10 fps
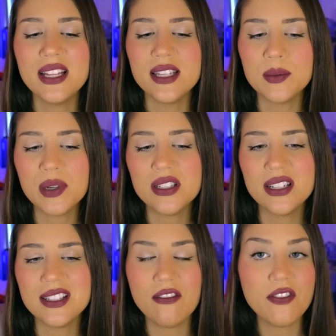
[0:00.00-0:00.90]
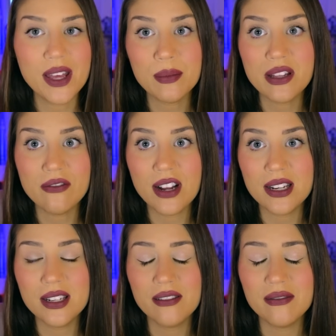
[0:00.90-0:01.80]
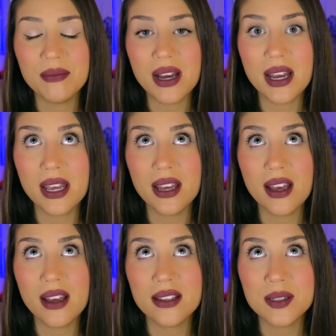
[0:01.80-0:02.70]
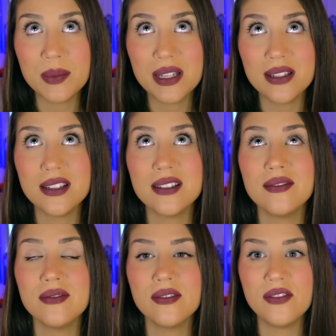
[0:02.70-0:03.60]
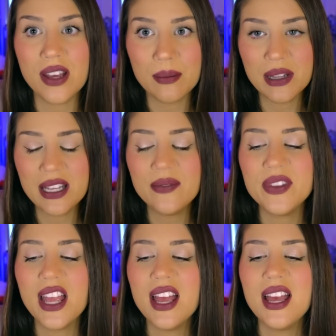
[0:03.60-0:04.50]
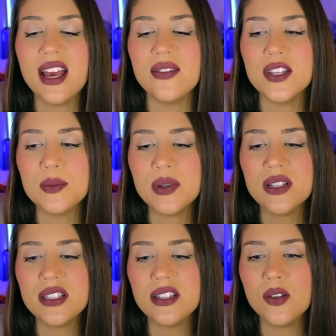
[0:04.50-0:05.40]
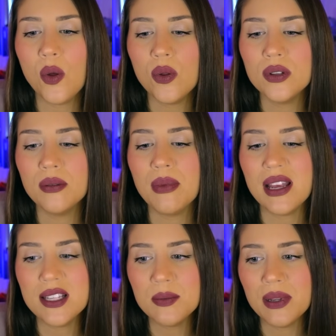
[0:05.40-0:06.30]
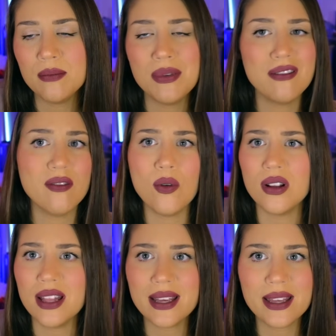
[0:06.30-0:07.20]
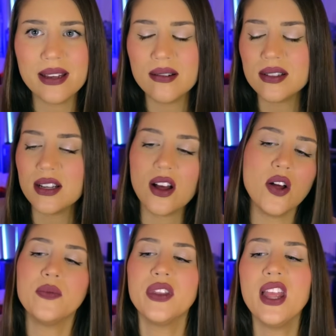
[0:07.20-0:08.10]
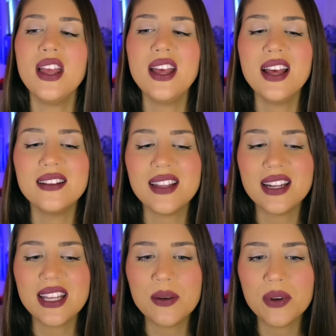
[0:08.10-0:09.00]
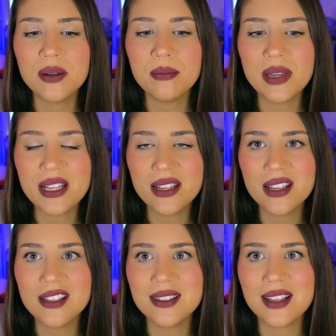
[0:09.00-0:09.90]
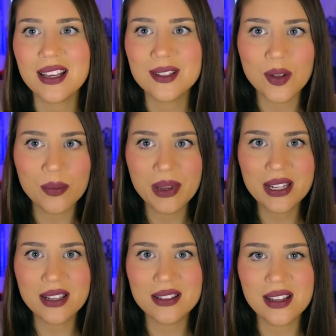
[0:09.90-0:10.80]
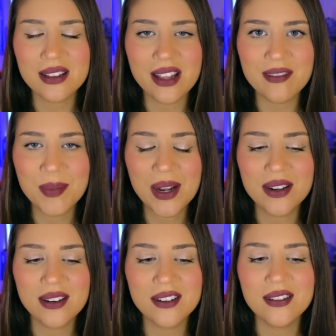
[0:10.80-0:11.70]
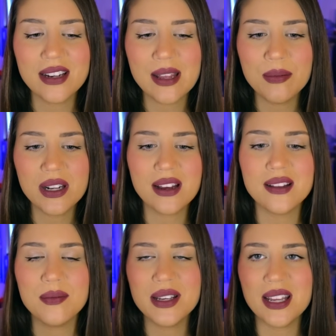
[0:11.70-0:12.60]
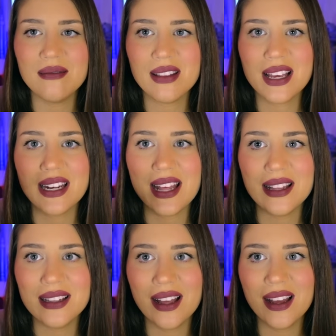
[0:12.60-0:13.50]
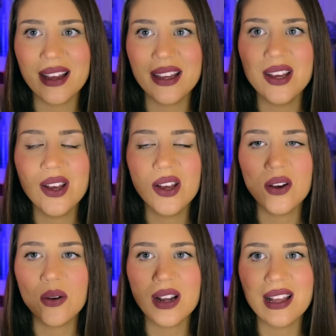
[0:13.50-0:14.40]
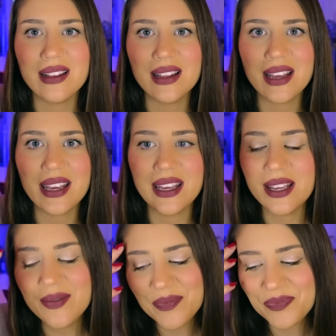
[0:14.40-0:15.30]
this person is a family friend of my husband's family. And this person told my husband before, like years ago, that he would meet his like soulmate, his like life partner, and her name would either begin with like an L-I or L-A.